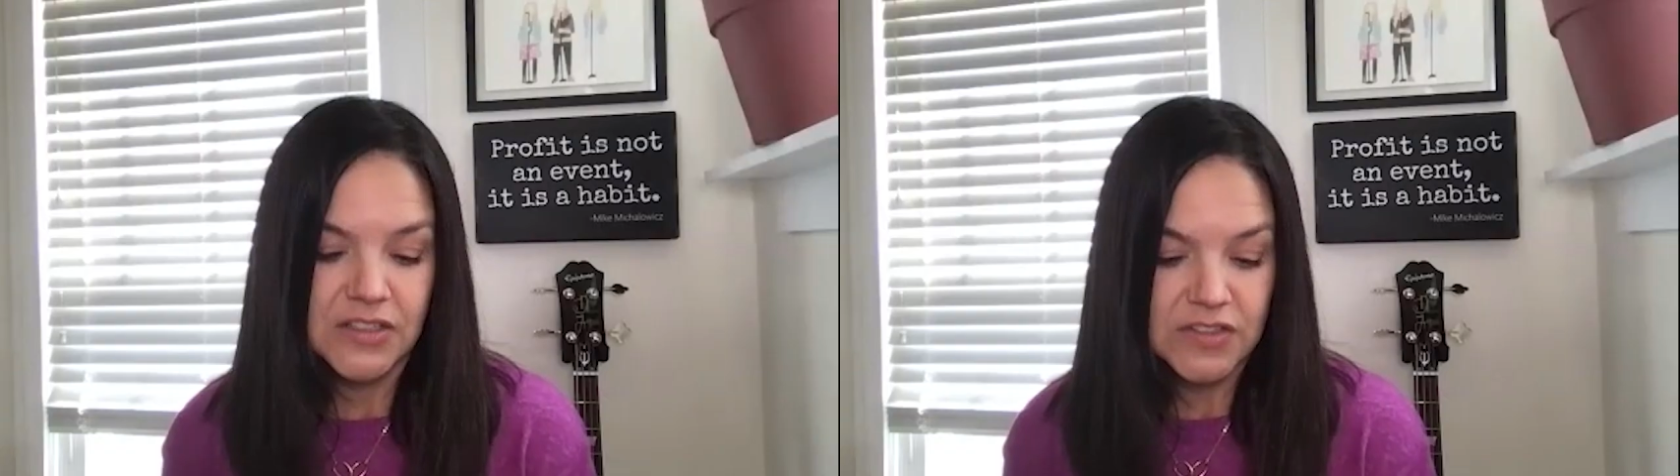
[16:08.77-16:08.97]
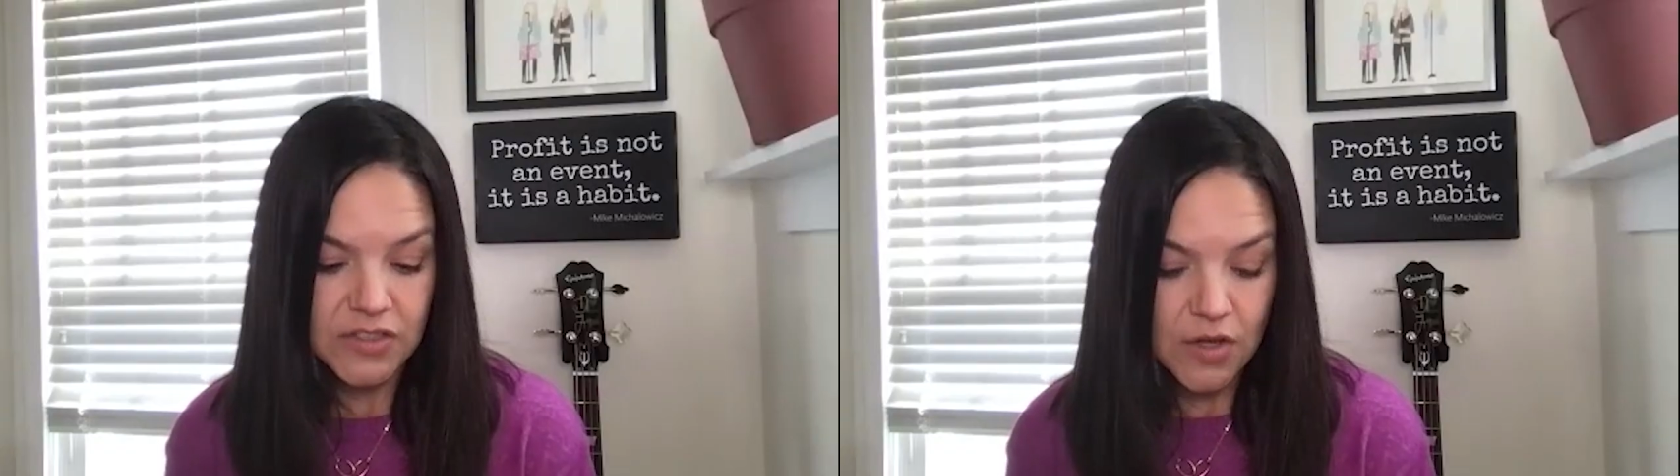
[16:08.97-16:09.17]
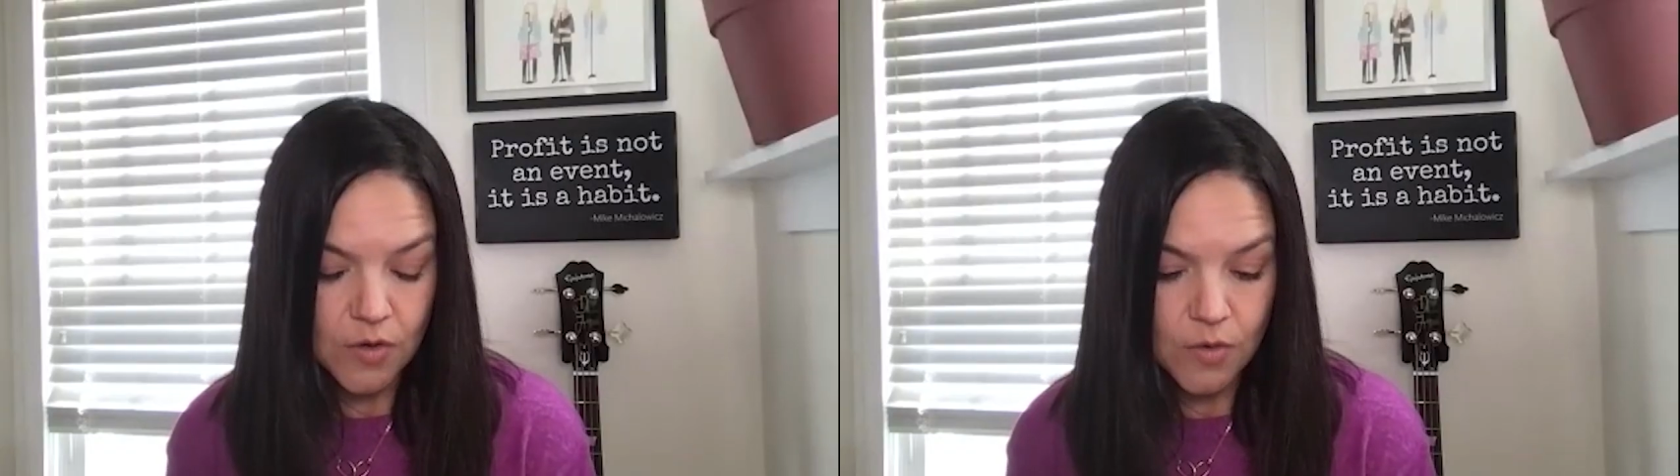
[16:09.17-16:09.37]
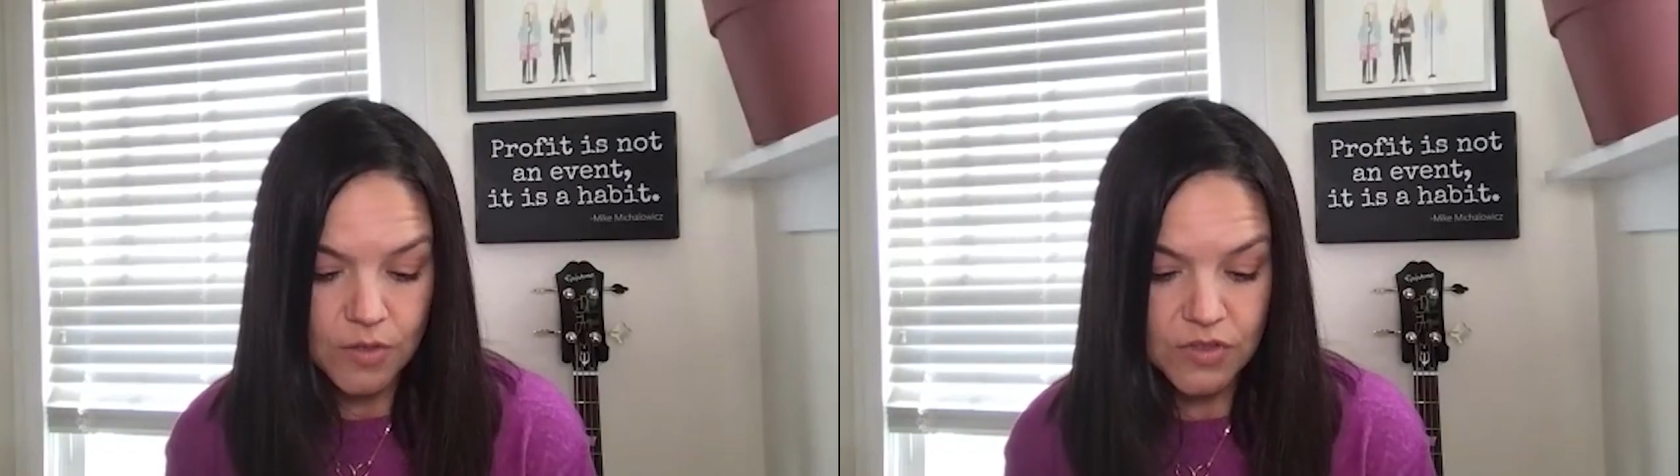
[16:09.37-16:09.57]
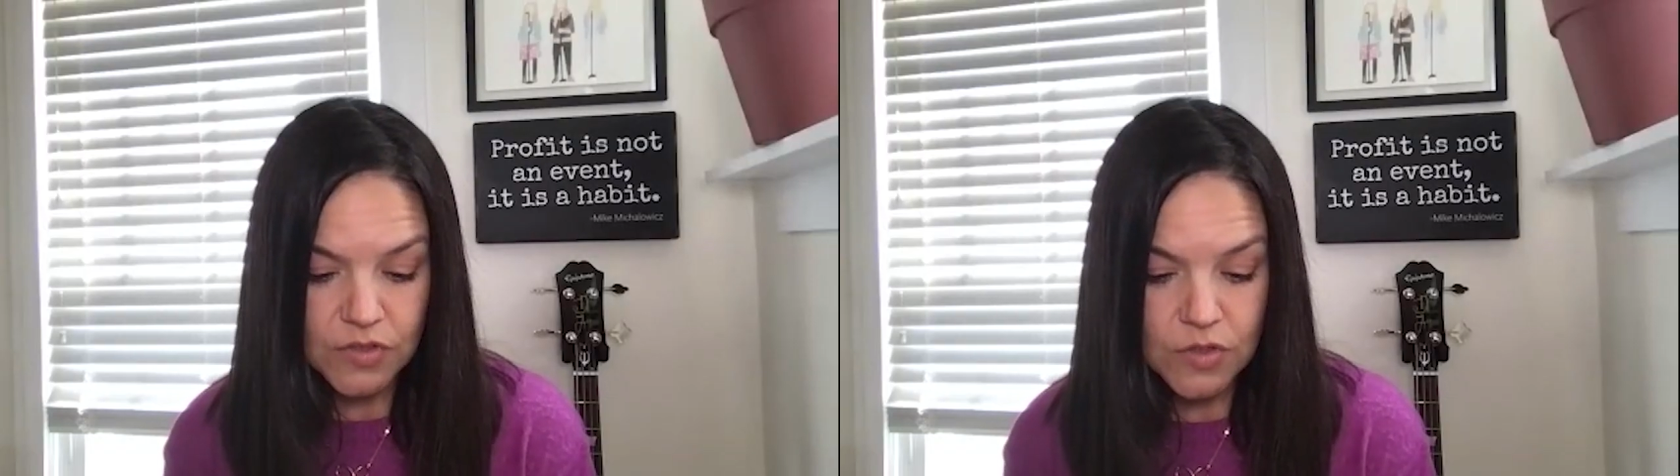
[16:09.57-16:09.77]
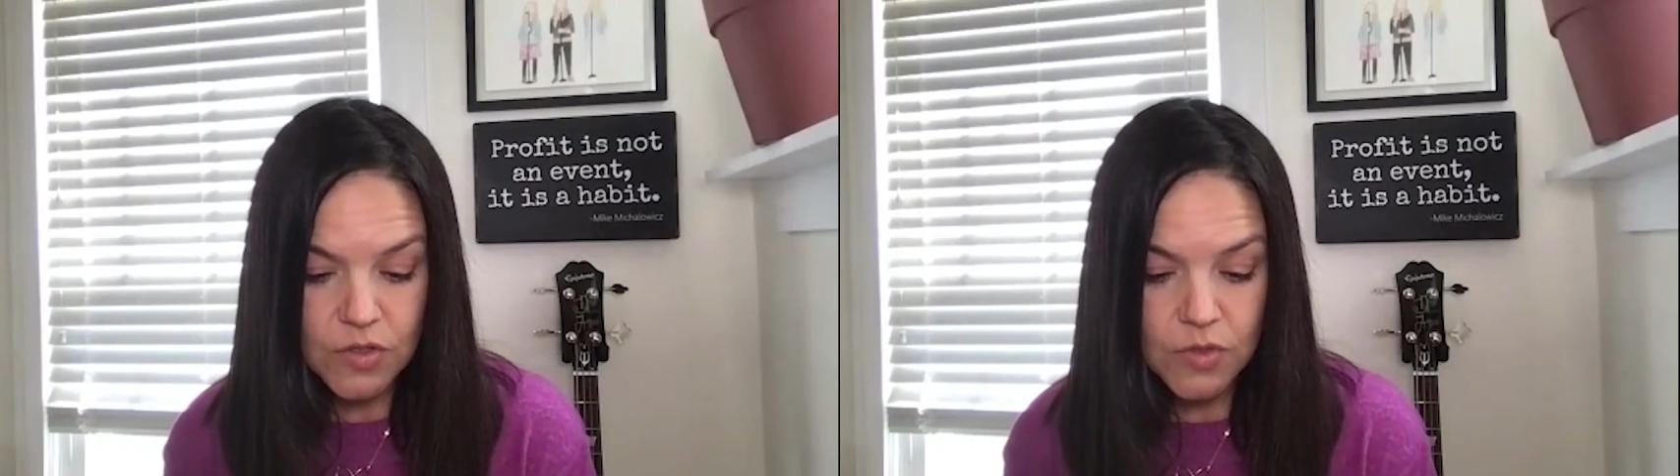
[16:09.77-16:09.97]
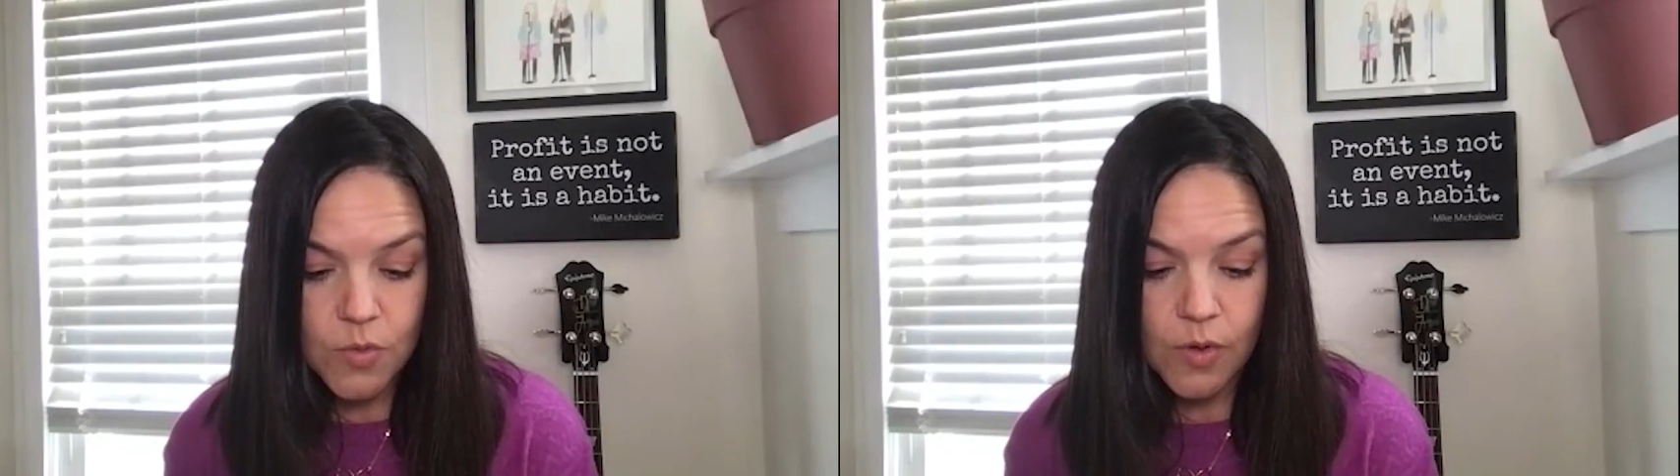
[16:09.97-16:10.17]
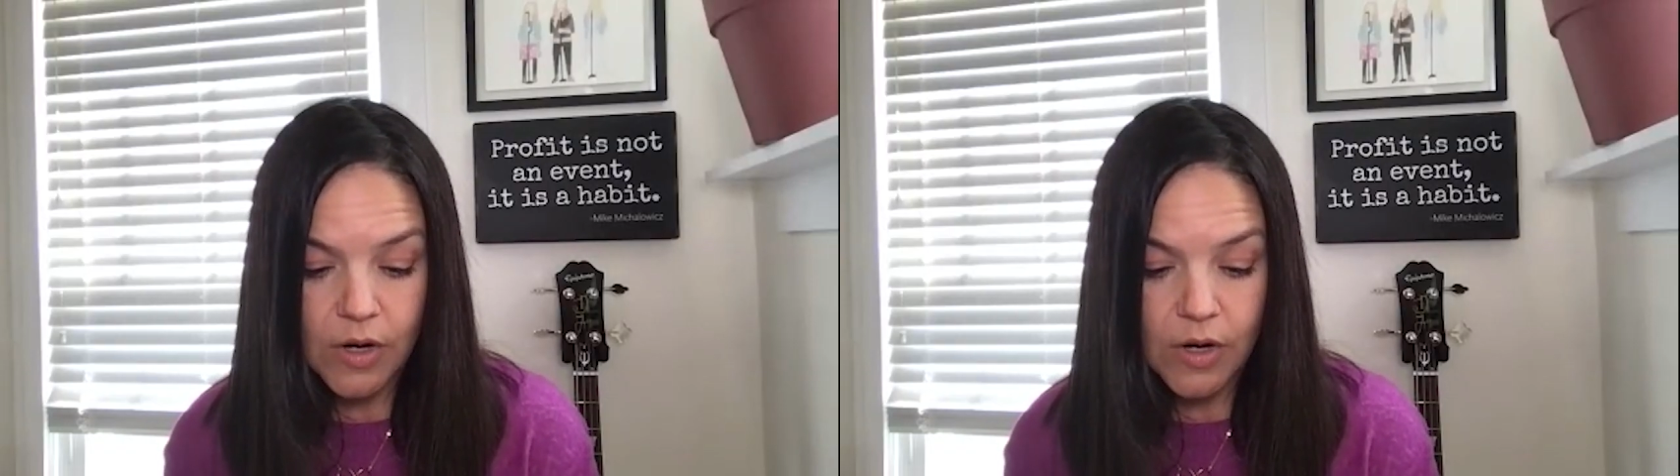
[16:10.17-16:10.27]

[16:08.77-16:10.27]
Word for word: So, so you